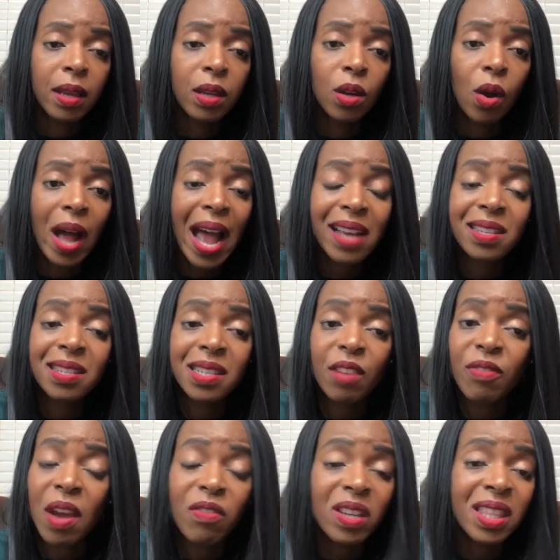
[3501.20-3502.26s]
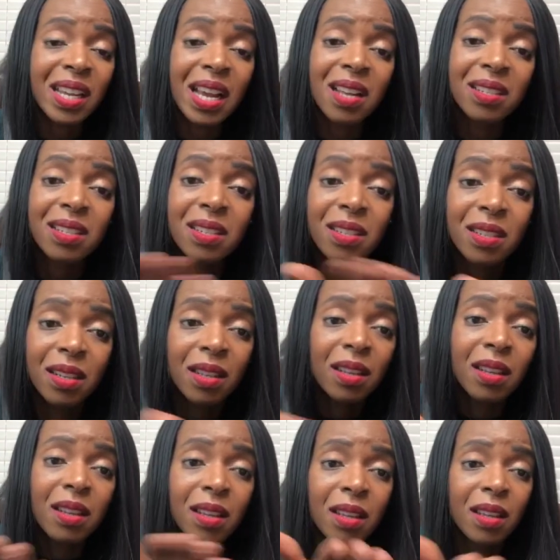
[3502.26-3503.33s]
acts as if everything else
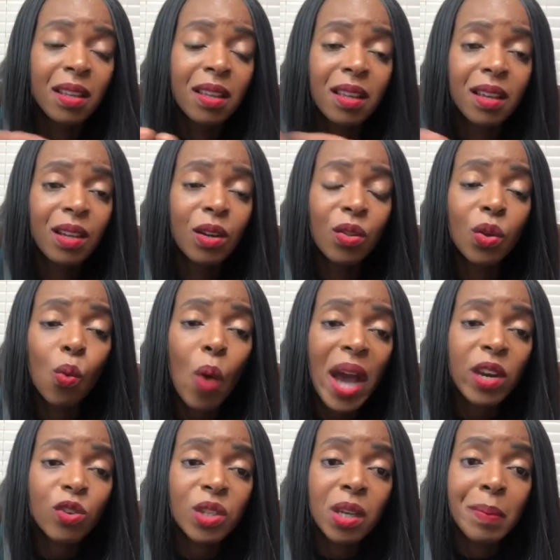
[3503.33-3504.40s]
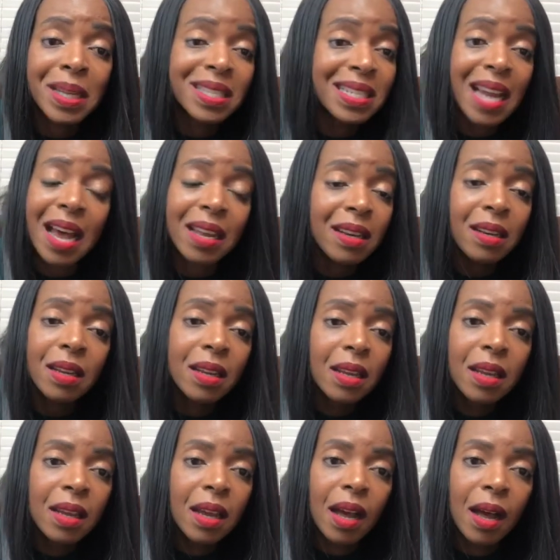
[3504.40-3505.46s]
the wider team has done,
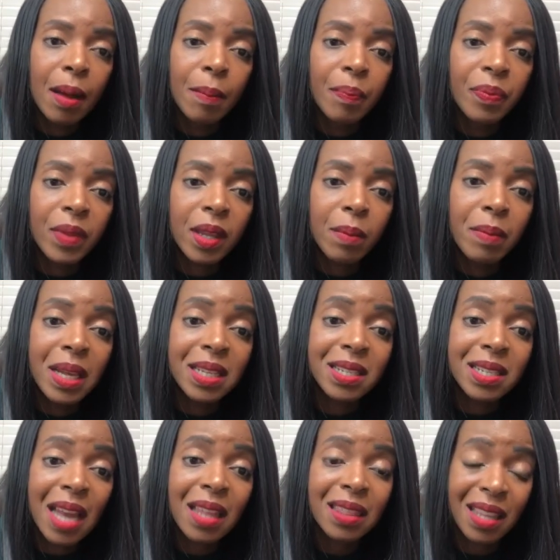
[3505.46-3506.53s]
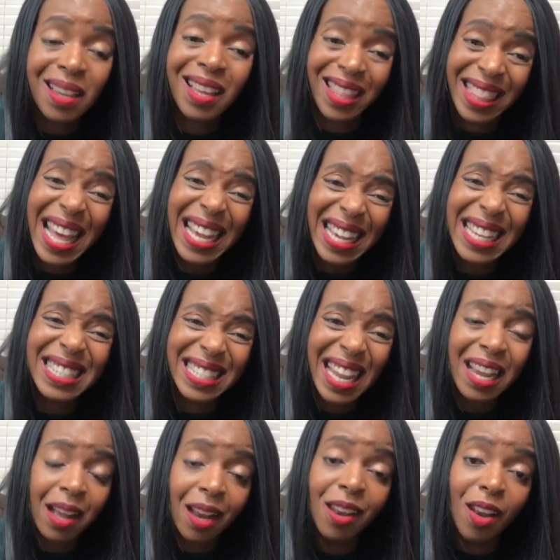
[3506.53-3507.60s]
it means nothing. That can
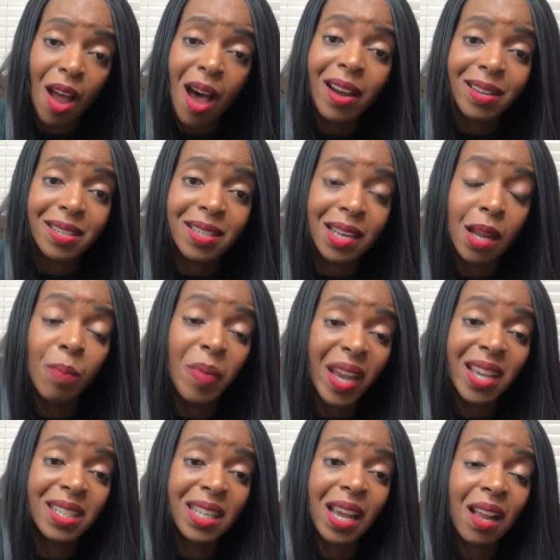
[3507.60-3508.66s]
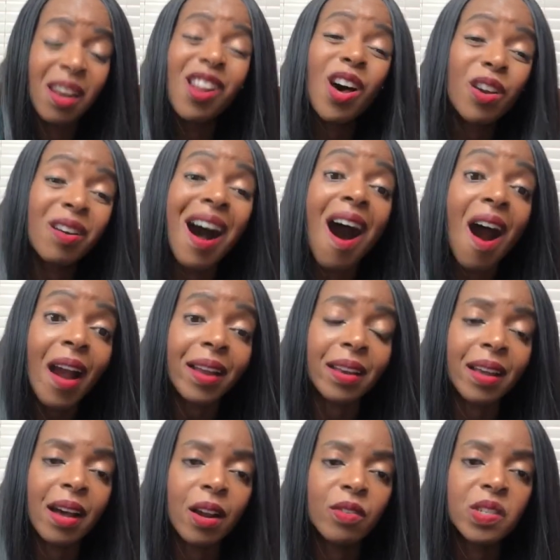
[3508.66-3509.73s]
take a lot of steam. That can take a lot of heart
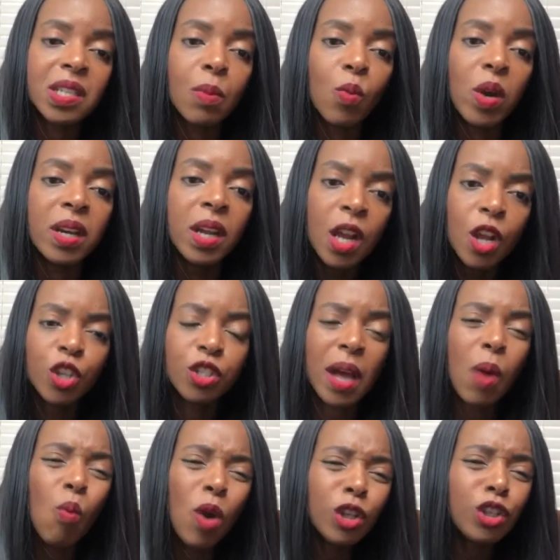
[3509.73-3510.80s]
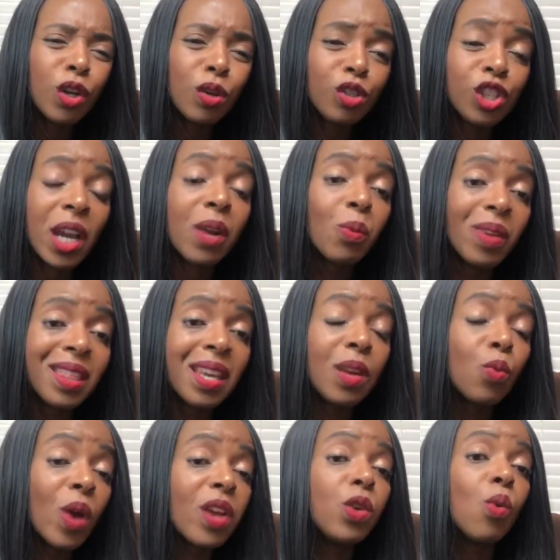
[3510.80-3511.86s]
out of someone. So I want you to check within
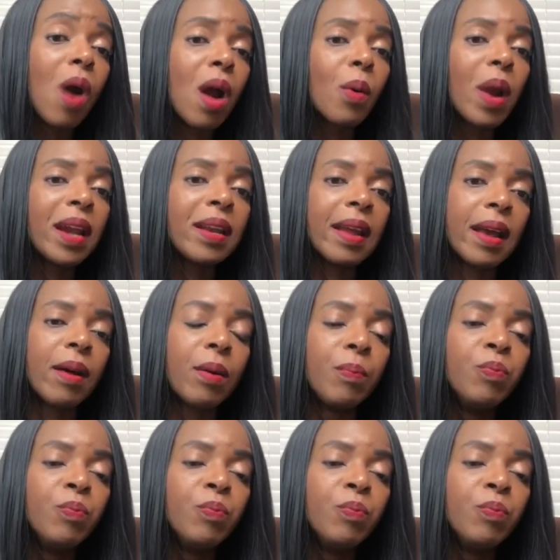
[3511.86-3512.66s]
where you are right now.